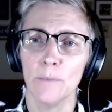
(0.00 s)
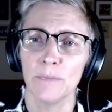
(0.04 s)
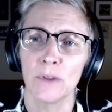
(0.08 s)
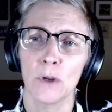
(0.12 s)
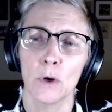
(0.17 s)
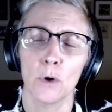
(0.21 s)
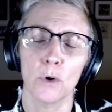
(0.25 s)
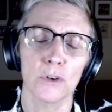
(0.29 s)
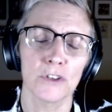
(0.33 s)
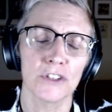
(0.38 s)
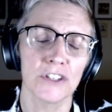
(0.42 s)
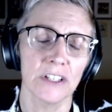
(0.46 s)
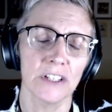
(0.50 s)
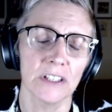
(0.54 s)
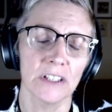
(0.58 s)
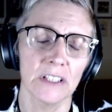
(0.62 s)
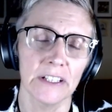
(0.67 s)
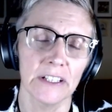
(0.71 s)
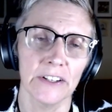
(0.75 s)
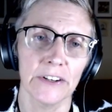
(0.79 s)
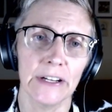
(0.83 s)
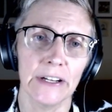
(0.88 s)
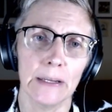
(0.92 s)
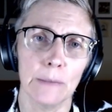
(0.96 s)
or
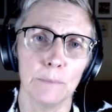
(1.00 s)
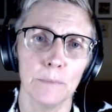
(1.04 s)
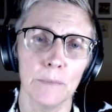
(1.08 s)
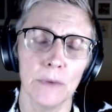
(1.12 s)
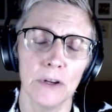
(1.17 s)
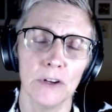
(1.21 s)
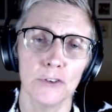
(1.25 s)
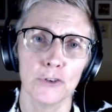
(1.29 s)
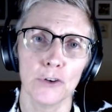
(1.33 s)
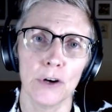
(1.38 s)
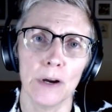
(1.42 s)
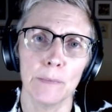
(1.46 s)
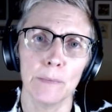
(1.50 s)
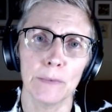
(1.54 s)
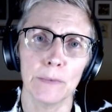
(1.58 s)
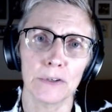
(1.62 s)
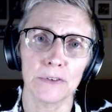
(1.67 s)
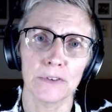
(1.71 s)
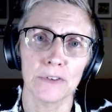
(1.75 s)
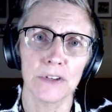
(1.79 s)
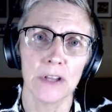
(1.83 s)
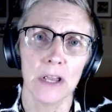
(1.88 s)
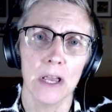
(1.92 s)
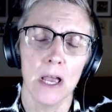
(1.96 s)
delirium tremors.